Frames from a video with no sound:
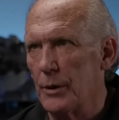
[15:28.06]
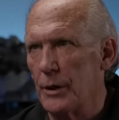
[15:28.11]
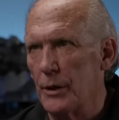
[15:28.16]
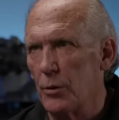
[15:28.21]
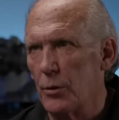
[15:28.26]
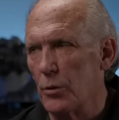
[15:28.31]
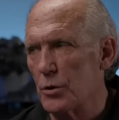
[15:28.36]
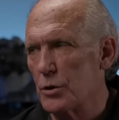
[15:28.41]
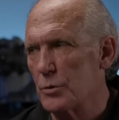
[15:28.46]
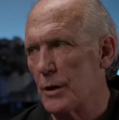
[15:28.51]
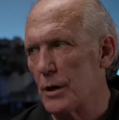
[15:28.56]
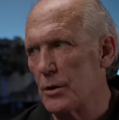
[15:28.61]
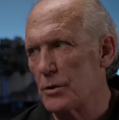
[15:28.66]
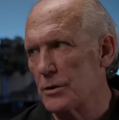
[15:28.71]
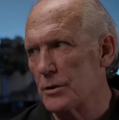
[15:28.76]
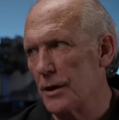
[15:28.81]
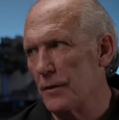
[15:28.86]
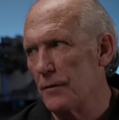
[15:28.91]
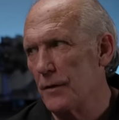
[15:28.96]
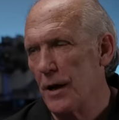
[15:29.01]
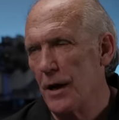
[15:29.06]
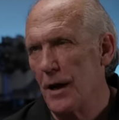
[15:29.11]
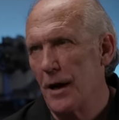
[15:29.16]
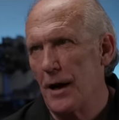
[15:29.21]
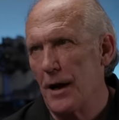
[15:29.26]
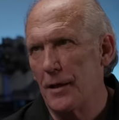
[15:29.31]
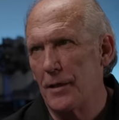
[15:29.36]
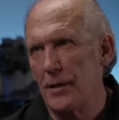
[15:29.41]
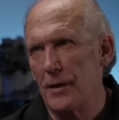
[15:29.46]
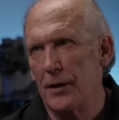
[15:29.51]
peak horsepower stuff.
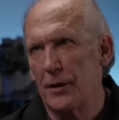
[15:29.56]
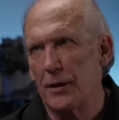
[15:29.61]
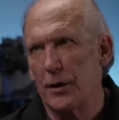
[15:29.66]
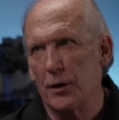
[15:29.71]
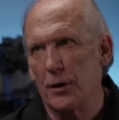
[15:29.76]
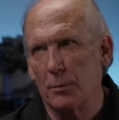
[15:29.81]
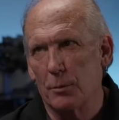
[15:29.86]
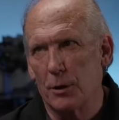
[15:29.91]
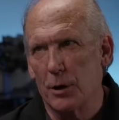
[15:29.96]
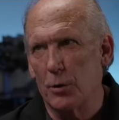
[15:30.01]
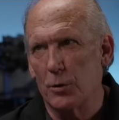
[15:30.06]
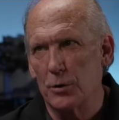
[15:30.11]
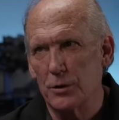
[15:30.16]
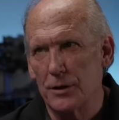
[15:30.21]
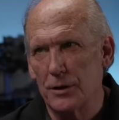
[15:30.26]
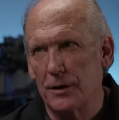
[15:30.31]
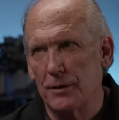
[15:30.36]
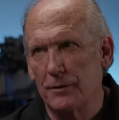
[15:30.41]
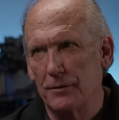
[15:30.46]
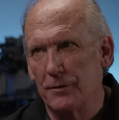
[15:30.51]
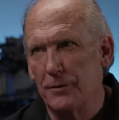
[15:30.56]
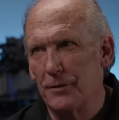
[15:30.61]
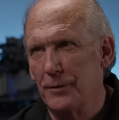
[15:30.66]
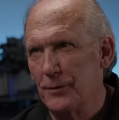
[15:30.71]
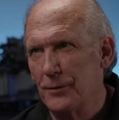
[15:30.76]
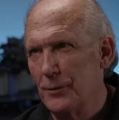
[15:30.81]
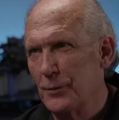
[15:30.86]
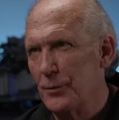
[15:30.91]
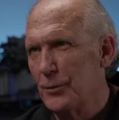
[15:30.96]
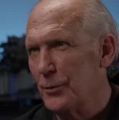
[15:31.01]
I think on the blower stuff,
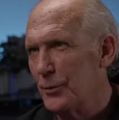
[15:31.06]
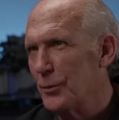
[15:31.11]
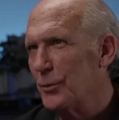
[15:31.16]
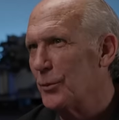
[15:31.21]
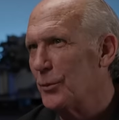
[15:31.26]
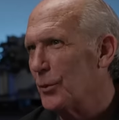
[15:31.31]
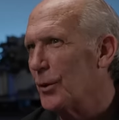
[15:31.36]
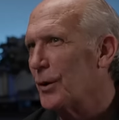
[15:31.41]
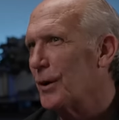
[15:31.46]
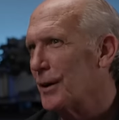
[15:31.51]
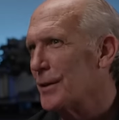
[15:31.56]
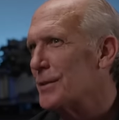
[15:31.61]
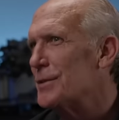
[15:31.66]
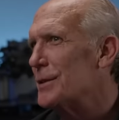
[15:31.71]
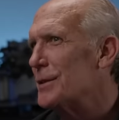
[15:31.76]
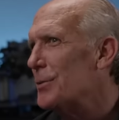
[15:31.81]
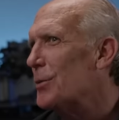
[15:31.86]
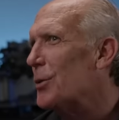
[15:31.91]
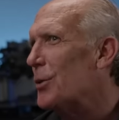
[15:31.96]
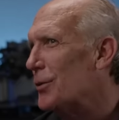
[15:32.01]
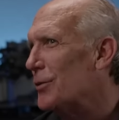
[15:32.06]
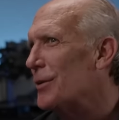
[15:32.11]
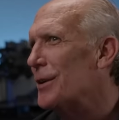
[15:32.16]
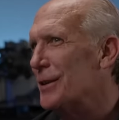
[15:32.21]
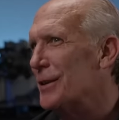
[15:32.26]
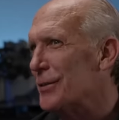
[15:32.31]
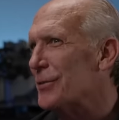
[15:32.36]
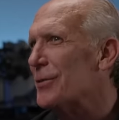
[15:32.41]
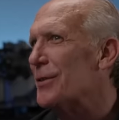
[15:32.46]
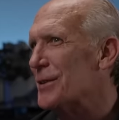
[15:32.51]
we're going to see more of a,
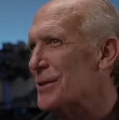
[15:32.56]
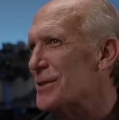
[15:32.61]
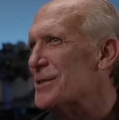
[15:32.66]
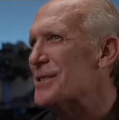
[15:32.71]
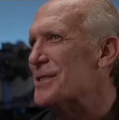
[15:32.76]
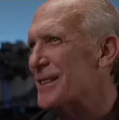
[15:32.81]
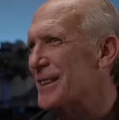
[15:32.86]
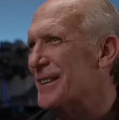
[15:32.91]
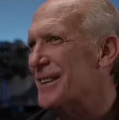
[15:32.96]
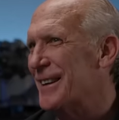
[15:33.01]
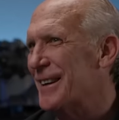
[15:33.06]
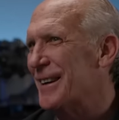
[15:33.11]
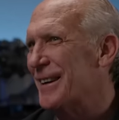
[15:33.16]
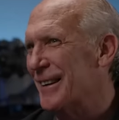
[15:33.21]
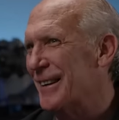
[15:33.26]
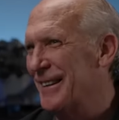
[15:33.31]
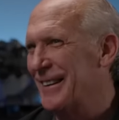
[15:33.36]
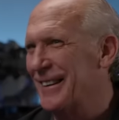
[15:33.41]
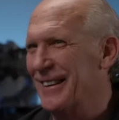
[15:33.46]
a difference. Yeah. yeah